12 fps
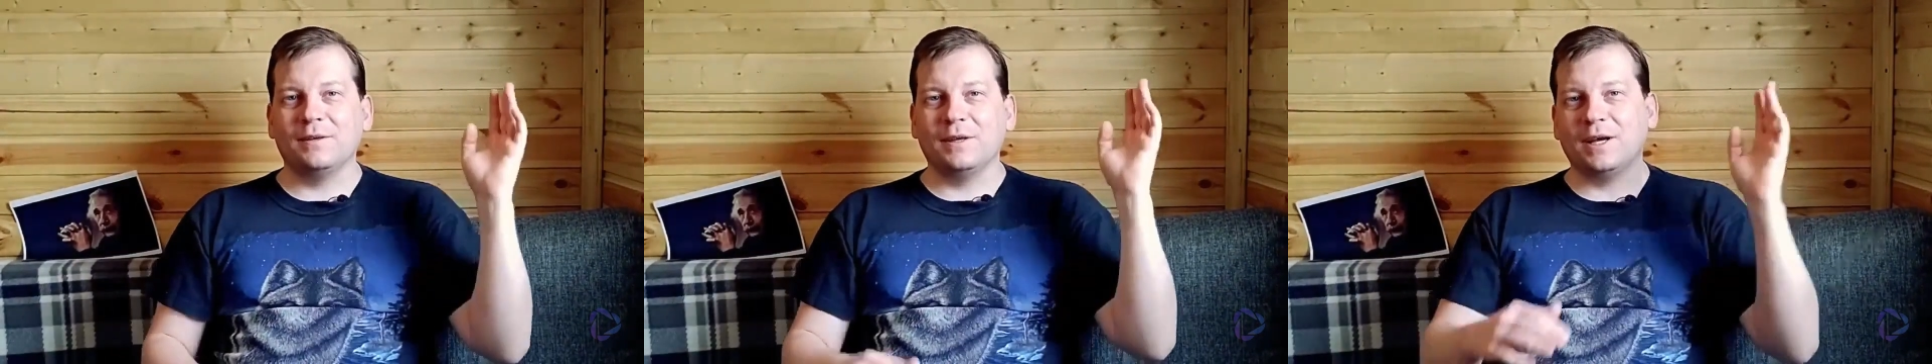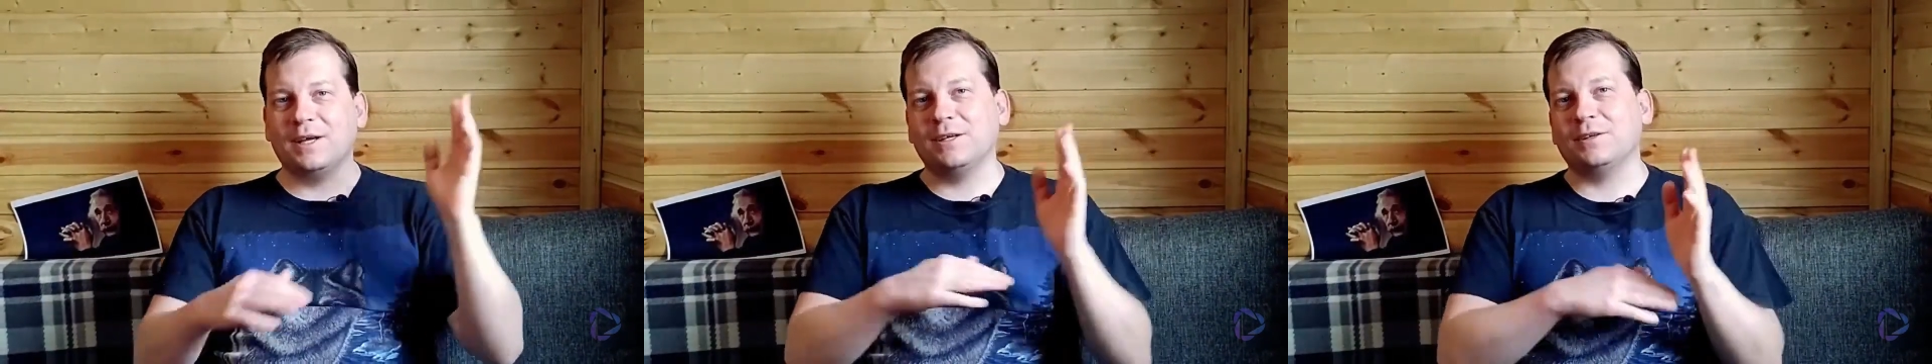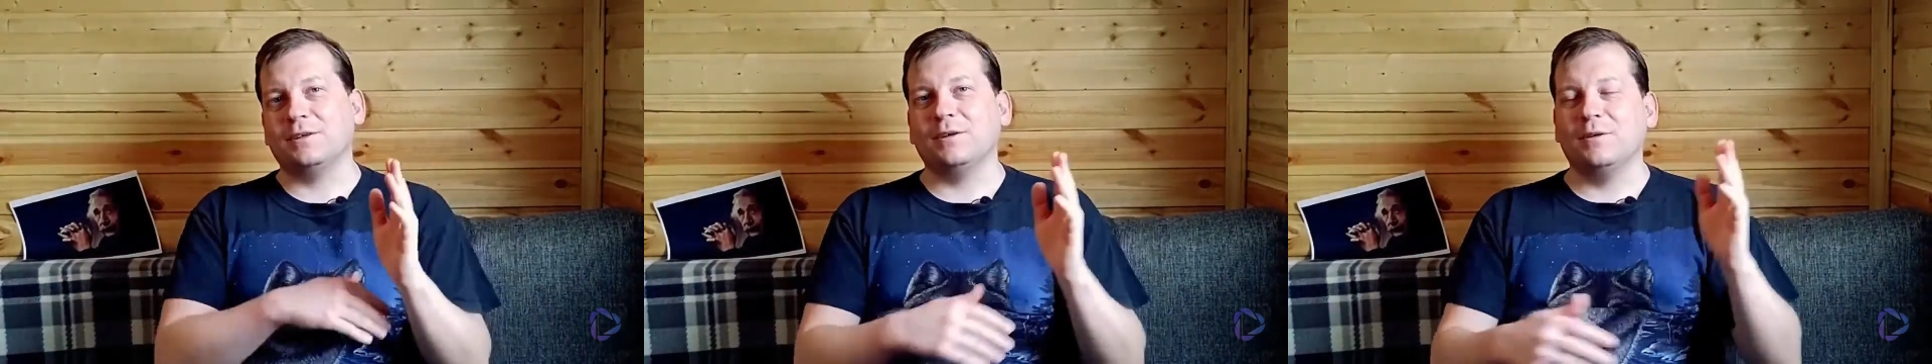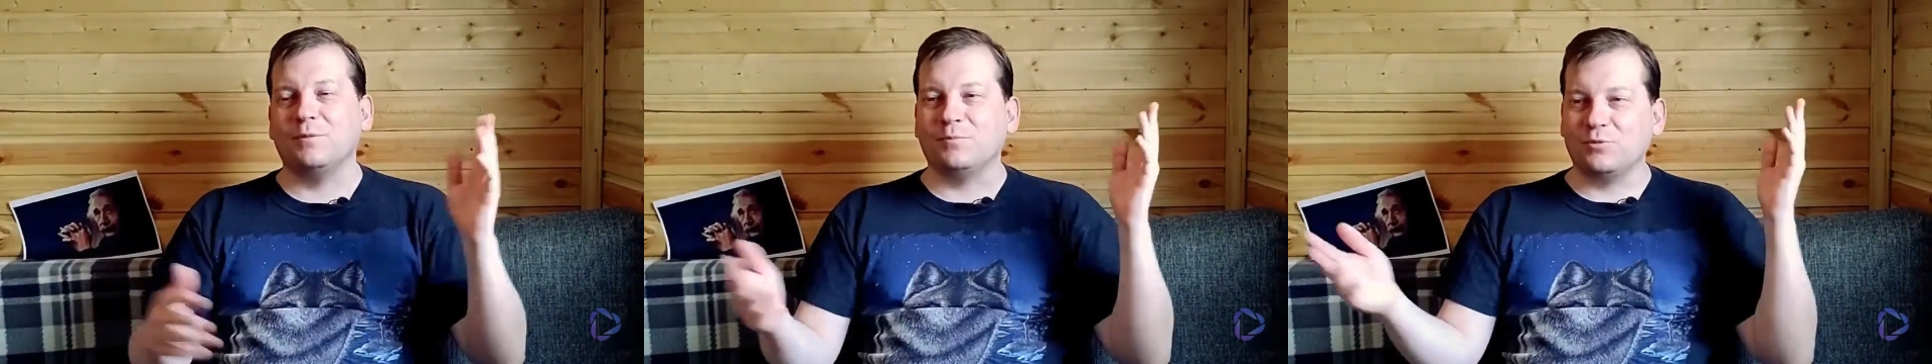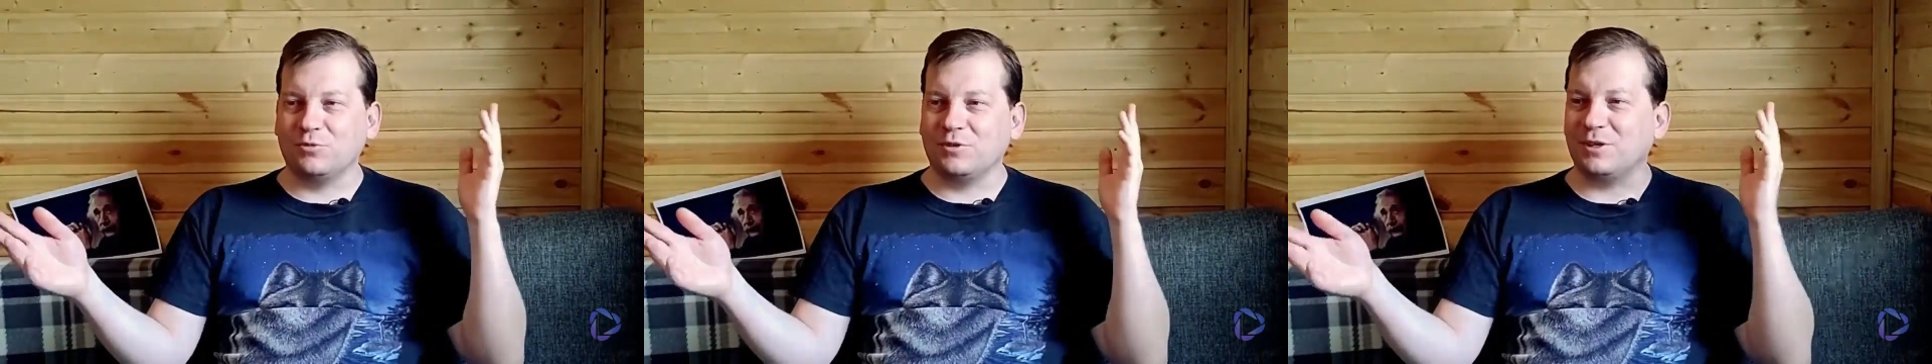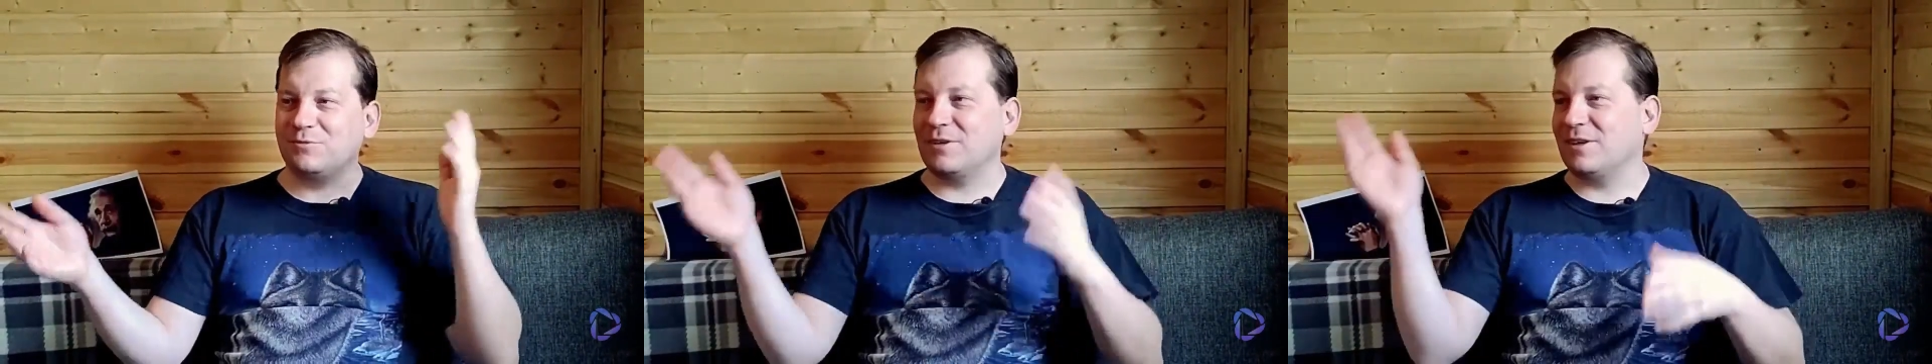height, or
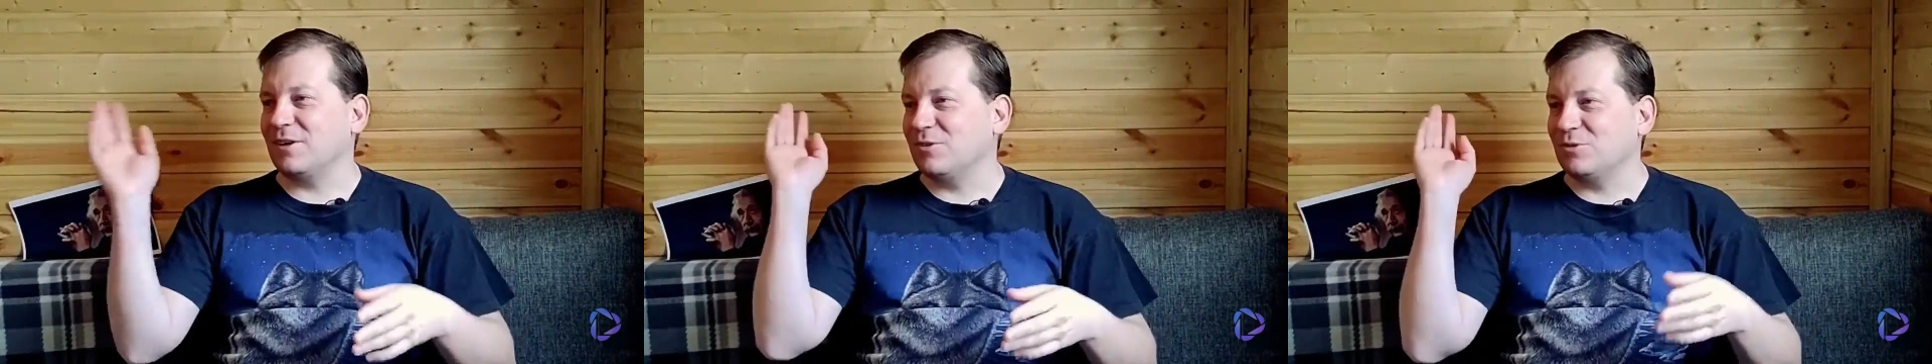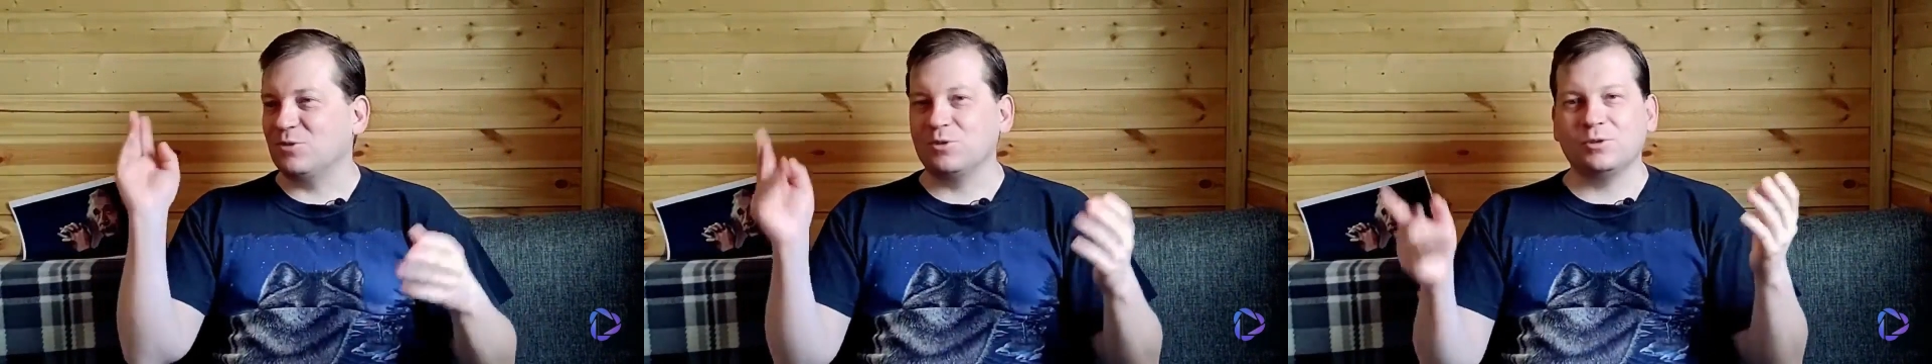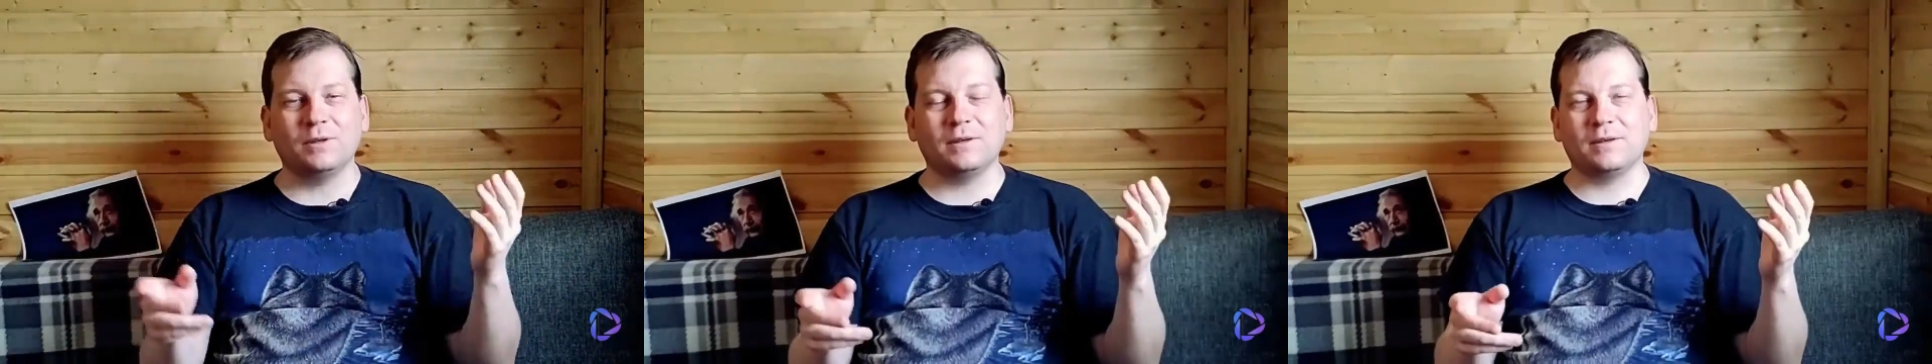whatever they are called.